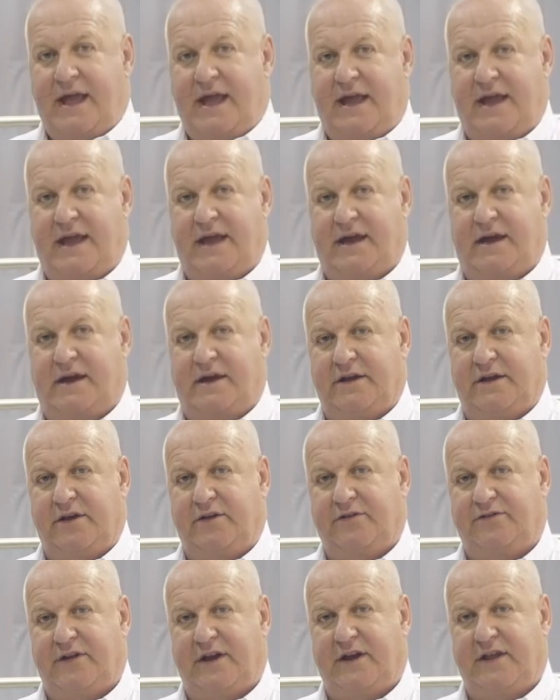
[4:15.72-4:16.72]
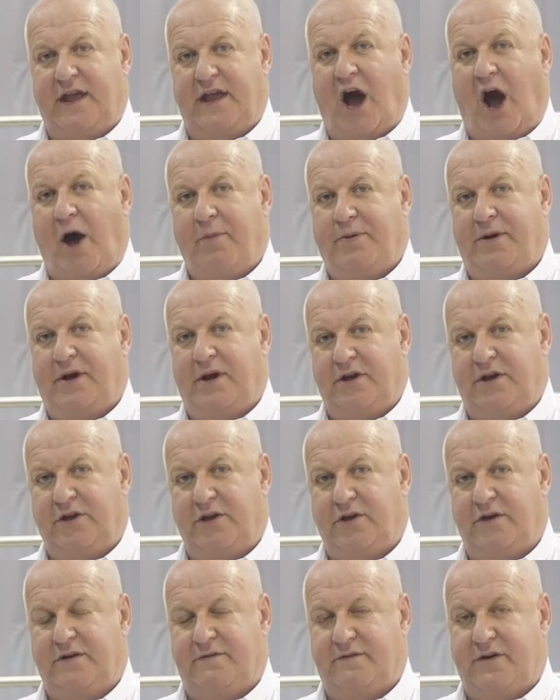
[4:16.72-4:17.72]
Here you see the upper
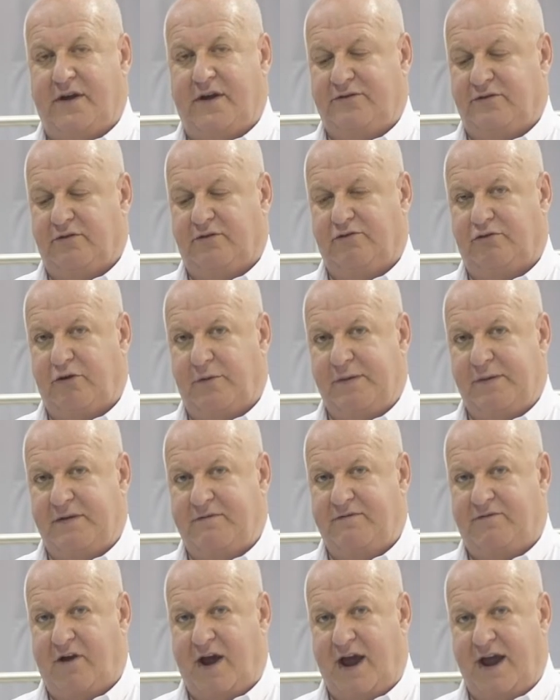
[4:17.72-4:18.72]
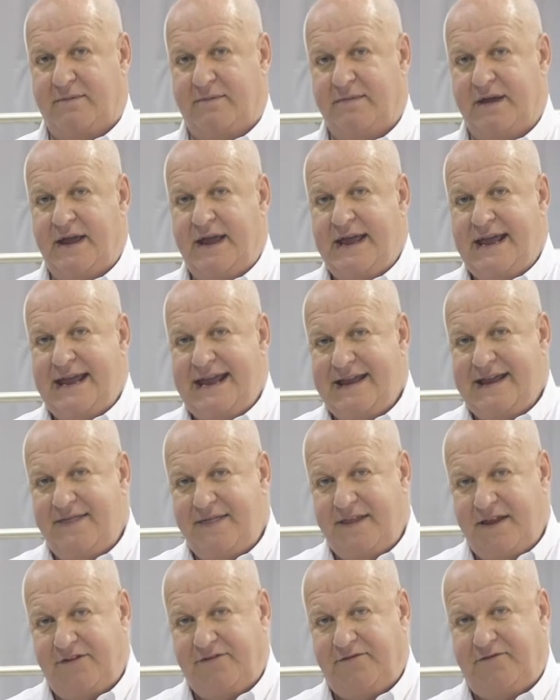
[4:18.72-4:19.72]
universal stripping frame.
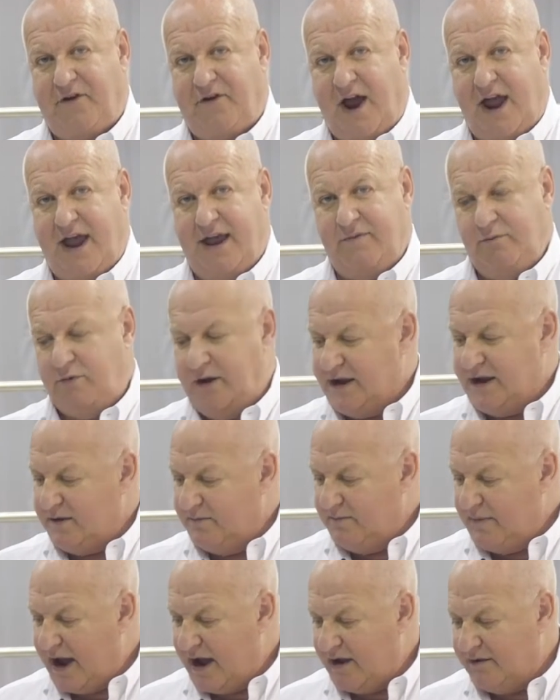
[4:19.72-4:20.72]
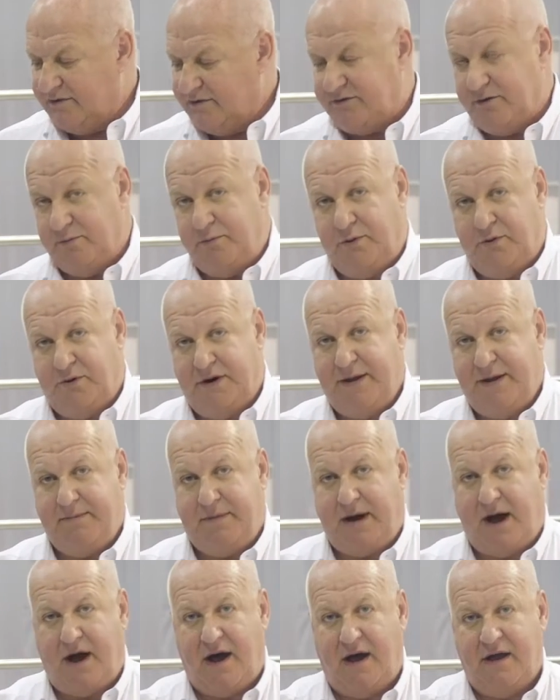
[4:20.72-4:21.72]
In this frame we can mount supporting
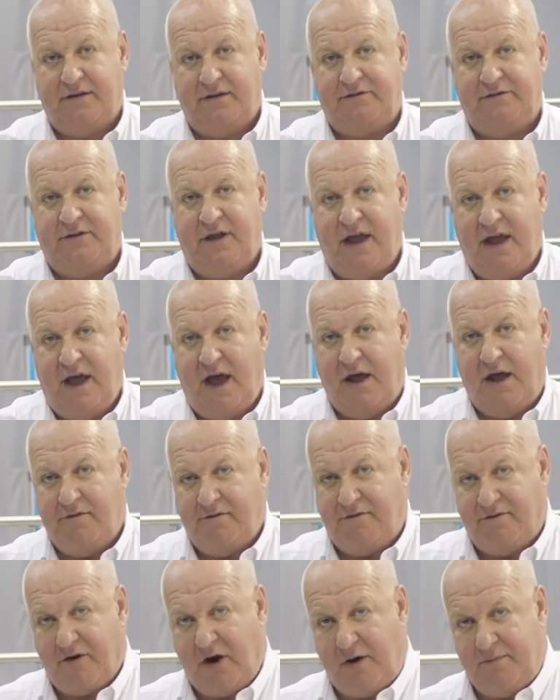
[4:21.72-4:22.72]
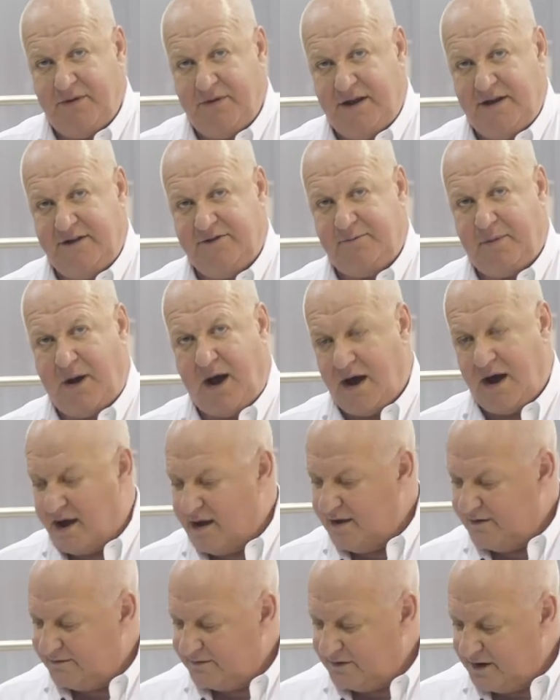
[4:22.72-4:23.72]
bars and from these bars